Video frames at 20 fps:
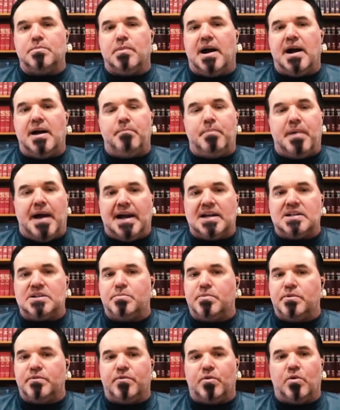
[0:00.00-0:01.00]
my at-bats
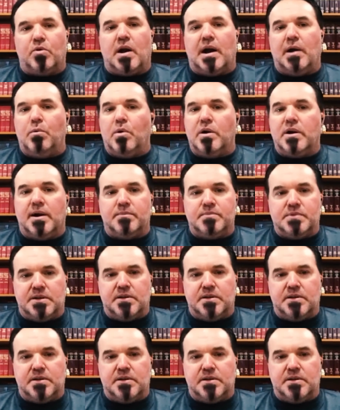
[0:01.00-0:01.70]
before I went up